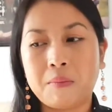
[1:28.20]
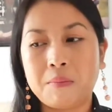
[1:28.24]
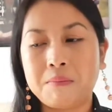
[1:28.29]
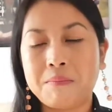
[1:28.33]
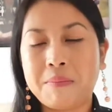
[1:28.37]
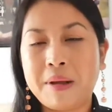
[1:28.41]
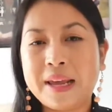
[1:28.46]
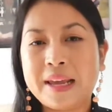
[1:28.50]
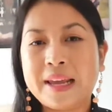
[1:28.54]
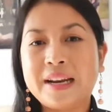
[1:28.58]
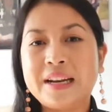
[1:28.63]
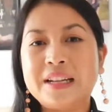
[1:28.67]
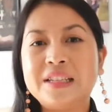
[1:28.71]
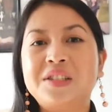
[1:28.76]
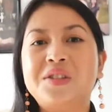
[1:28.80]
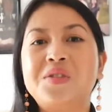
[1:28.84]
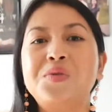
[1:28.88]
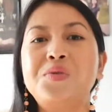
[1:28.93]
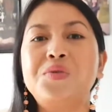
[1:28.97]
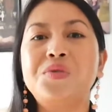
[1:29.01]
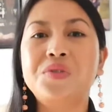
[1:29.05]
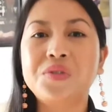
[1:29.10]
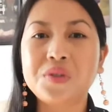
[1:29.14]
bacon is
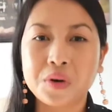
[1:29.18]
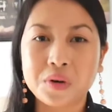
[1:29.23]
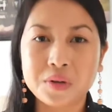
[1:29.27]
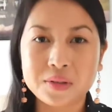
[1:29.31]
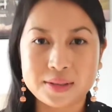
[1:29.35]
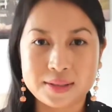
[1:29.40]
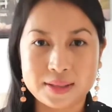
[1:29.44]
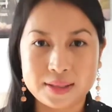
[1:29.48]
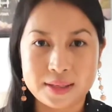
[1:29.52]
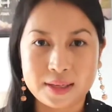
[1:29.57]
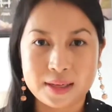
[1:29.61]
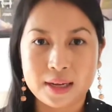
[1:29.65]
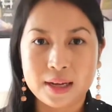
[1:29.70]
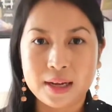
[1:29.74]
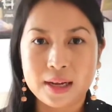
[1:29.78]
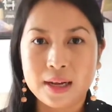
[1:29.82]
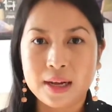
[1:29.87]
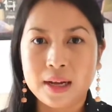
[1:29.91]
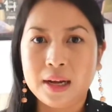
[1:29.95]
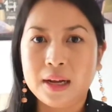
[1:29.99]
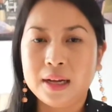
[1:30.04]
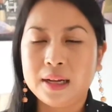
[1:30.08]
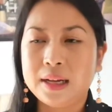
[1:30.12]
too salty.
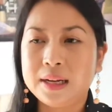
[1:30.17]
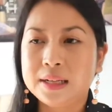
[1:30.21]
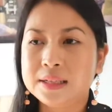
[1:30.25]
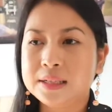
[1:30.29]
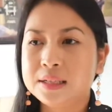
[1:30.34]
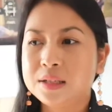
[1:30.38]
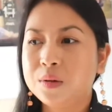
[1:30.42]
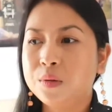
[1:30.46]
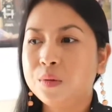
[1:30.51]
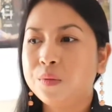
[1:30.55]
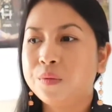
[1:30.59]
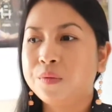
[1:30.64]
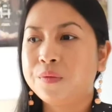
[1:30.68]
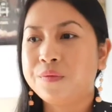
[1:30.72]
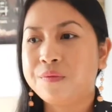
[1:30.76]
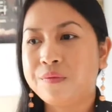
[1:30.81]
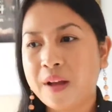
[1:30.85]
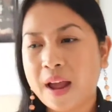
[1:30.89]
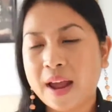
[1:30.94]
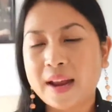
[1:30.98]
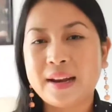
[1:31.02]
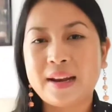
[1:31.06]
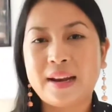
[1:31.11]
It's too
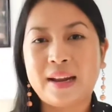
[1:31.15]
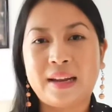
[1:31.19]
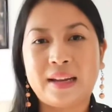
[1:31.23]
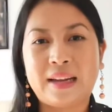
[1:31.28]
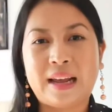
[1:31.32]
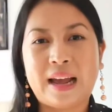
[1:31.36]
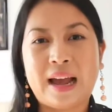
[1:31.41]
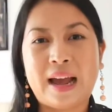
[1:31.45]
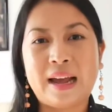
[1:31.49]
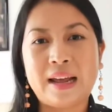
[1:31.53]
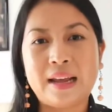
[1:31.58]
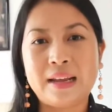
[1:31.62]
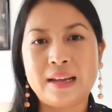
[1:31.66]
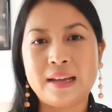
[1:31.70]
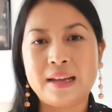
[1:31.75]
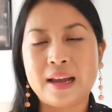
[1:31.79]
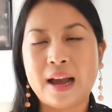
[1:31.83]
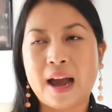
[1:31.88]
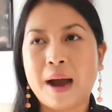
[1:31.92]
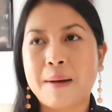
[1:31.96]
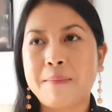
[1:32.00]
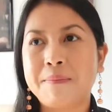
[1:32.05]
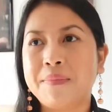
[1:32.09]
fattening. I
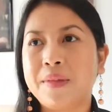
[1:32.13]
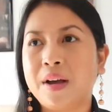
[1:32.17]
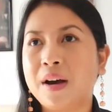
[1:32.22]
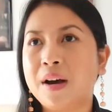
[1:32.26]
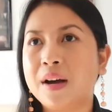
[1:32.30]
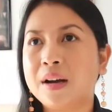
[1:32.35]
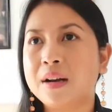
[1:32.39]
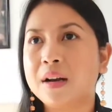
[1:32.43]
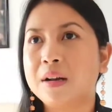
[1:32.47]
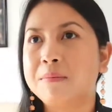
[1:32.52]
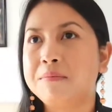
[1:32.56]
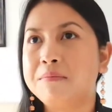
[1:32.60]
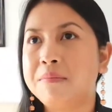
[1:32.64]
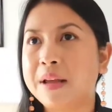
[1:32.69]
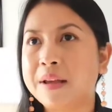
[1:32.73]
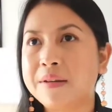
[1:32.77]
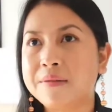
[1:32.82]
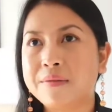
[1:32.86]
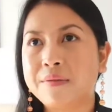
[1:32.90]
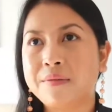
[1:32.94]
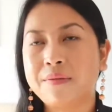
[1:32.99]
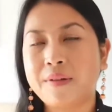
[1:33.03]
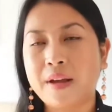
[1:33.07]
am not a big
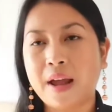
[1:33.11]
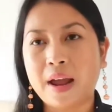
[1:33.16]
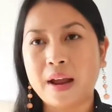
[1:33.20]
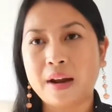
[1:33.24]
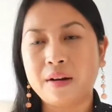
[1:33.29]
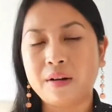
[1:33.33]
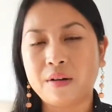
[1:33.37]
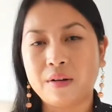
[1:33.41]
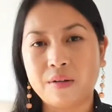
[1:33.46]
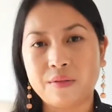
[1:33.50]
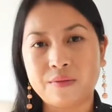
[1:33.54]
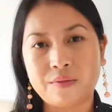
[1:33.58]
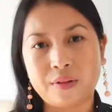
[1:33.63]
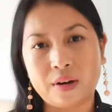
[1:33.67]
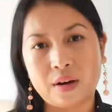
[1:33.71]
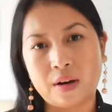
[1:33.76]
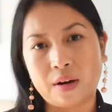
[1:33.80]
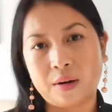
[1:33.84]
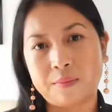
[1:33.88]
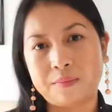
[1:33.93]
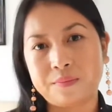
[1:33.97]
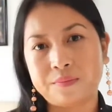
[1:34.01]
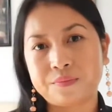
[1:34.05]
fan of
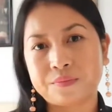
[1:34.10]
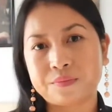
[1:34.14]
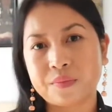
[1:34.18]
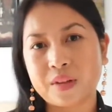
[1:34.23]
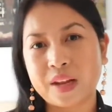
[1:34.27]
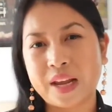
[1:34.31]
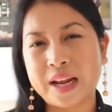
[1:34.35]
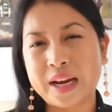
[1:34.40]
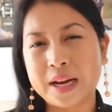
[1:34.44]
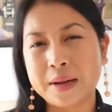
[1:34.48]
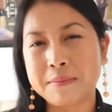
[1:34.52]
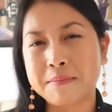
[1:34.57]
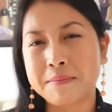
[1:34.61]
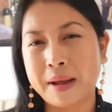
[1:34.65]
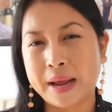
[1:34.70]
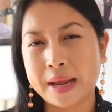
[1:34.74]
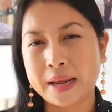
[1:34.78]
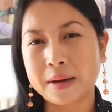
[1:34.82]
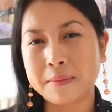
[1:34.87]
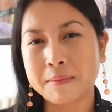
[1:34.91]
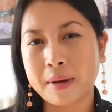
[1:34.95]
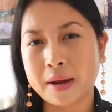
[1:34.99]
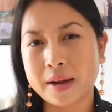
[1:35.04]
eating
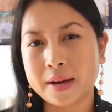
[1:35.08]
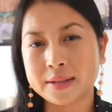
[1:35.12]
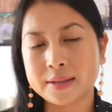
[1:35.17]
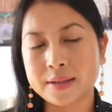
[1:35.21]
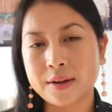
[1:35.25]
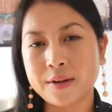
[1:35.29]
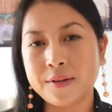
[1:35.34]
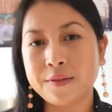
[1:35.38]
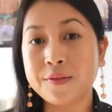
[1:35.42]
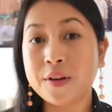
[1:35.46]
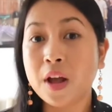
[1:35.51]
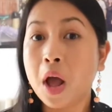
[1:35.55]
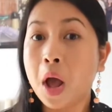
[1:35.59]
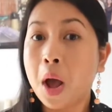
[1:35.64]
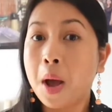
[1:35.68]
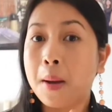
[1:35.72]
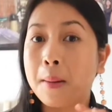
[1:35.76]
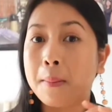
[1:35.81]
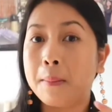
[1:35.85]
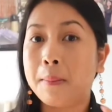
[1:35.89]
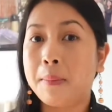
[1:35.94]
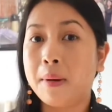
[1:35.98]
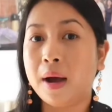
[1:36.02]
bacon by itself,
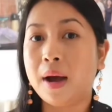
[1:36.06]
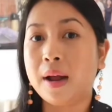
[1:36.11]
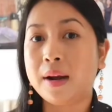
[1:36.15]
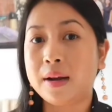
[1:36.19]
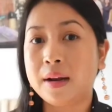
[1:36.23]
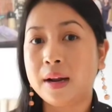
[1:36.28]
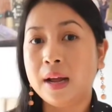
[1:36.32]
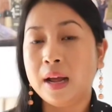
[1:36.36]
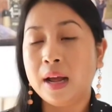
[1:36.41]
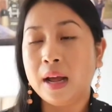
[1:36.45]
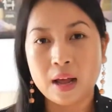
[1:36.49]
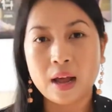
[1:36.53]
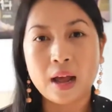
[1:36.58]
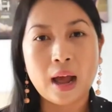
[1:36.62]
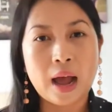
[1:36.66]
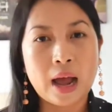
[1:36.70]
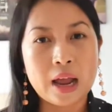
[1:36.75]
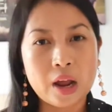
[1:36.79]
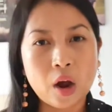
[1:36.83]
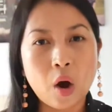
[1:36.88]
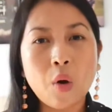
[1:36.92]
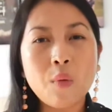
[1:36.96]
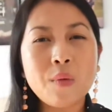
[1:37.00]
but
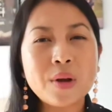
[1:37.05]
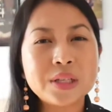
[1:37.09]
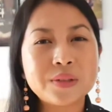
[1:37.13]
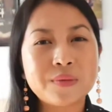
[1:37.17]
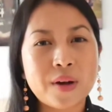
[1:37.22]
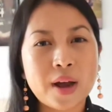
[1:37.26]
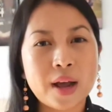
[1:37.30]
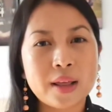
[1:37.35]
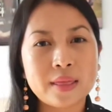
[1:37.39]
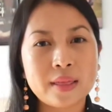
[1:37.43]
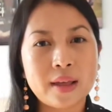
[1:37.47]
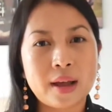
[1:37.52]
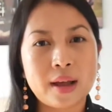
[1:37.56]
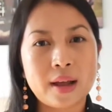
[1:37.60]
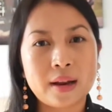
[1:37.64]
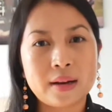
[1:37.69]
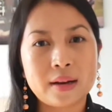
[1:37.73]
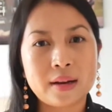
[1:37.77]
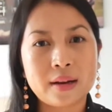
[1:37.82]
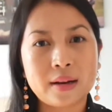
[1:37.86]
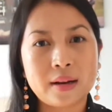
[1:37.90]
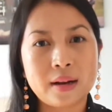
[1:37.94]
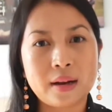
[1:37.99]
I always find
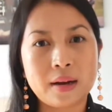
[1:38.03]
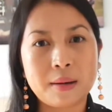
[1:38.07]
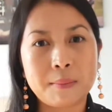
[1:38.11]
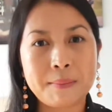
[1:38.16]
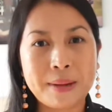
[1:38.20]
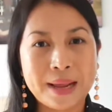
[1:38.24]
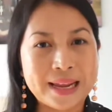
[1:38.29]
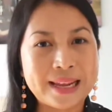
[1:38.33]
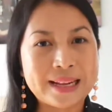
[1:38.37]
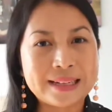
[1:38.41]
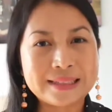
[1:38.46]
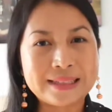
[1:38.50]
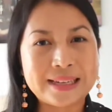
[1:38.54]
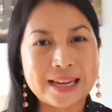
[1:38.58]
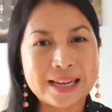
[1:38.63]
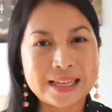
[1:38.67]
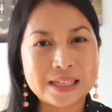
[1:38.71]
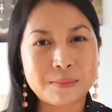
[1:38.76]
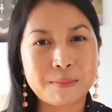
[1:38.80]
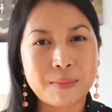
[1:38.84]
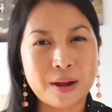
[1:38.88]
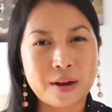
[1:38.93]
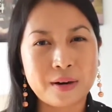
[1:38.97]
that bacon
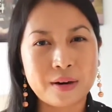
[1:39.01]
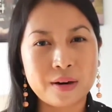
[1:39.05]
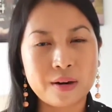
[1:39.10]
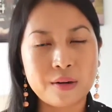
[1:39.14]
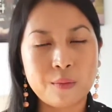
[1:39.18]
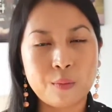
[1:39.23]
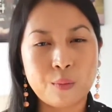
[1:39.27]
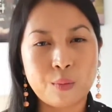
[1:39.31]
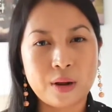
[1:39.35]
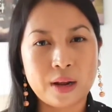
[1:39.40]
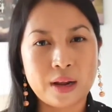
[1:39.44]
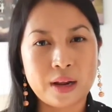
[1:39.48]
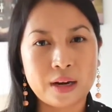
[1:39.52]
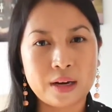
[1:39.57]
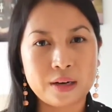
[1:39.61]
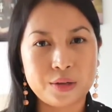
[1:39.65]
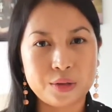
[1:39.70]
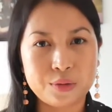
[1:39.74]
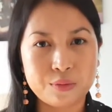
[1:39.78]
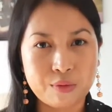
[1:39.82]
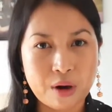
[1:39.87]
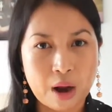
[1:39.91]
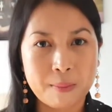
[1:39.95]
tastes better when
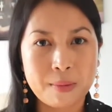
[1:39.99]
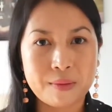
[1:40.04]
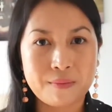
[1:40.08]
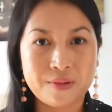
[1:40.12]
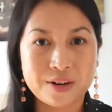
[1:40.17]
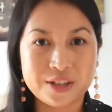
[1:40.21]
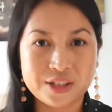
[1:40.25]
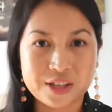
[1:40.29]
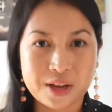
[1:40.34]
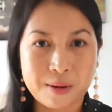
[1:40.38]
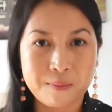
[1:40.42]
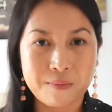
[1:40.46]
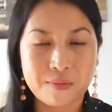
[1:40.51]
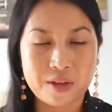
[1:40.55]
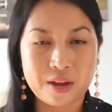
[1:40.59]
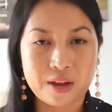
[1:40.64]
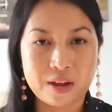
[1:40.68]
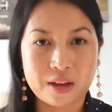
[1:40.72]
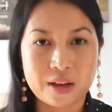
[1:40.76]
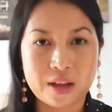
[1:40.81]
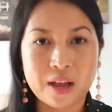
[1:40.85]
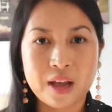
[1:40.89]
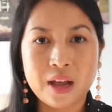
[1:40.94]
you wrap it with
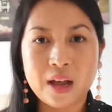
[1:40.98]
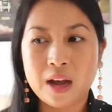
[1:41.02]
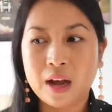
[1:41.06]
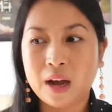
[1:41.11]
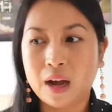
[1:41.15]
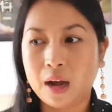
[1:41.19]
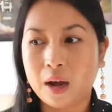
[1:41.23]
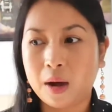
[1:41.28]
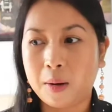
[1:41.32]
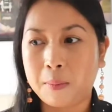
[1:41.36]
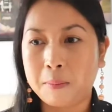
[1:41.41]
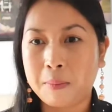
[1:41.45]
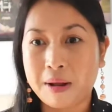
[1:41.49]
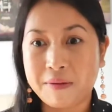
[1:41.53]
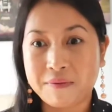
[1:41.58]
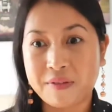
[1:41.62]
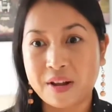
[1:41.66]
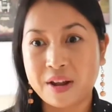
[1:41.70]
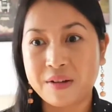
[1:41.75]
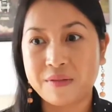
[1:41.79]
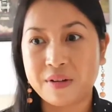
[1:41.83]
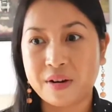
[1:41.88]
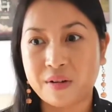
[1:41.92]
something. My
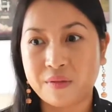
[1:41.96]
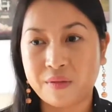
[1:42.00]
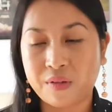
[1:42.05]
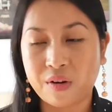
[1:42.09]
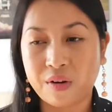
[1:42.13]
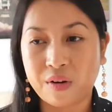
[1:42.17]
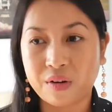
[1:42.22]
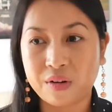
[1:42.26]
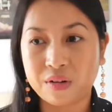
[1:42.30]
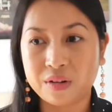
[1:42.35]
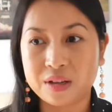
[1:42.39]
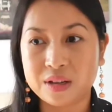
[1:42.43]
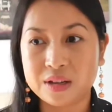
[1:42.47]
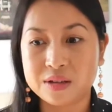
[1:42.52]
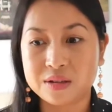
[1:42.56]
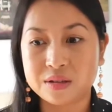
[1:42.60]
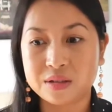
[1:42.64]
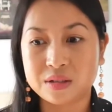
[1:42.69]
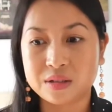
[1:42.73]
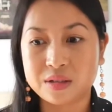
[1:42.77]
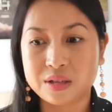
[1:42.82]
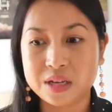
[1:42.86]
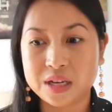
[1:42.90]
favorite of all
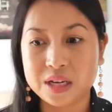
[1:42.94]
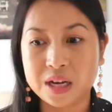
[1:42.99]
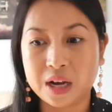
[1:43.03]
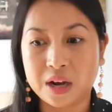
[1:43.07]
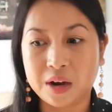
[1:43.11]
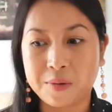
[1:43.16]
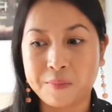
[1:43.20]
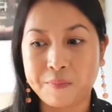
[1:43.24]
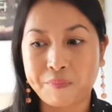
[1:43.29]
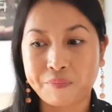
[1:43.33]
is the